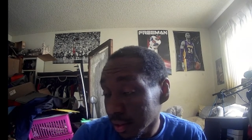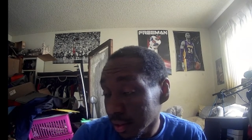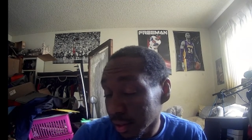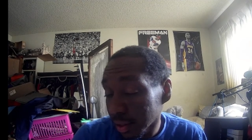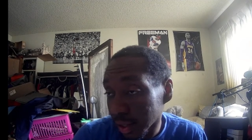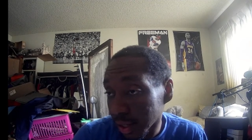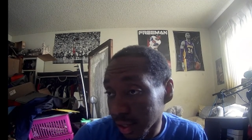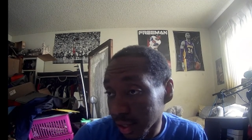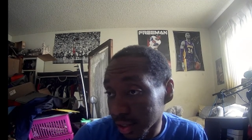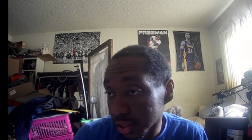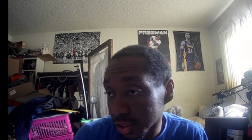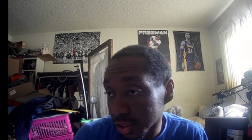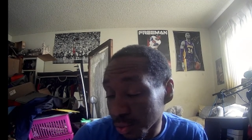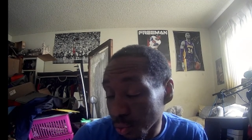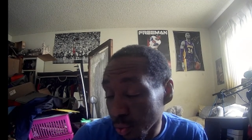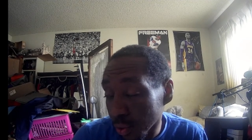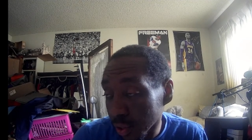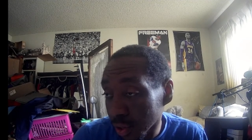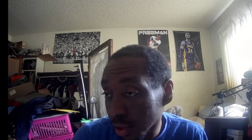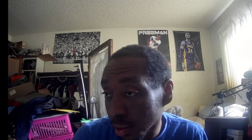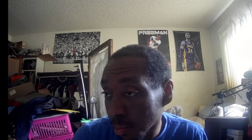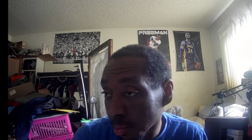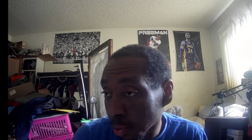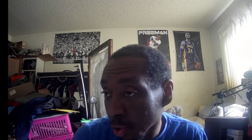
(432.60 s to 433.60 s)
They just
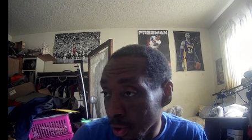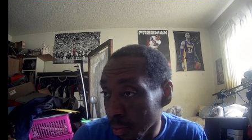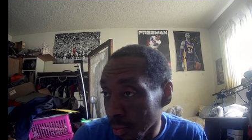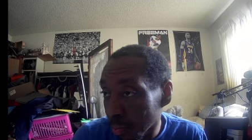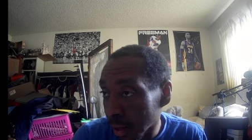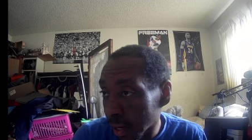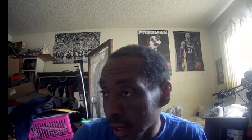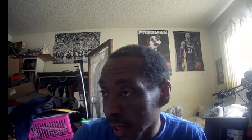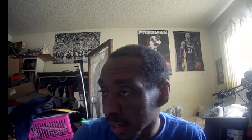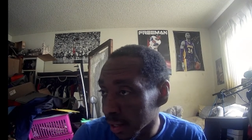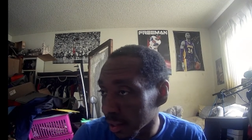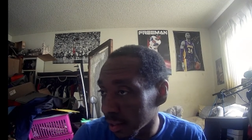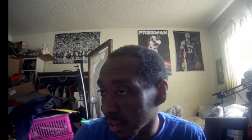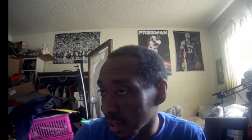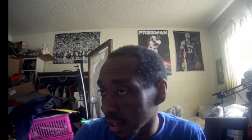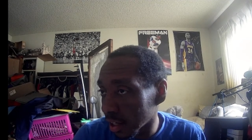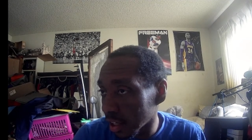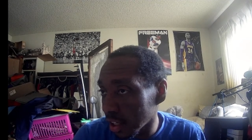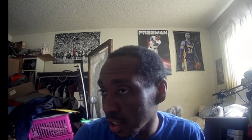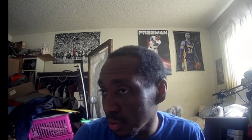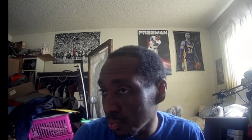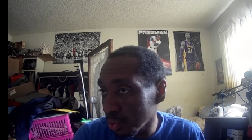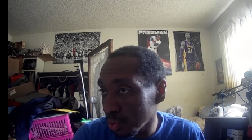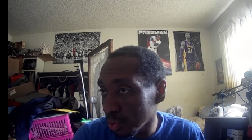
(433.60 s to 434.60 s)
win the ball back and they
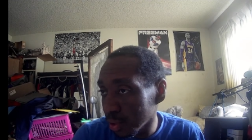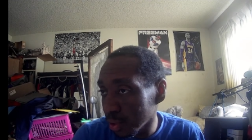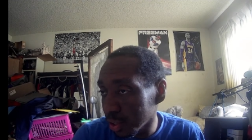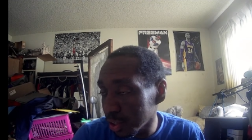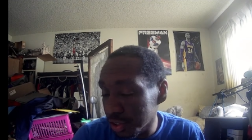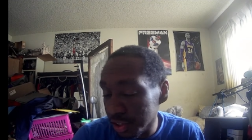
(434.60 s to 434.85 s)
keep you. This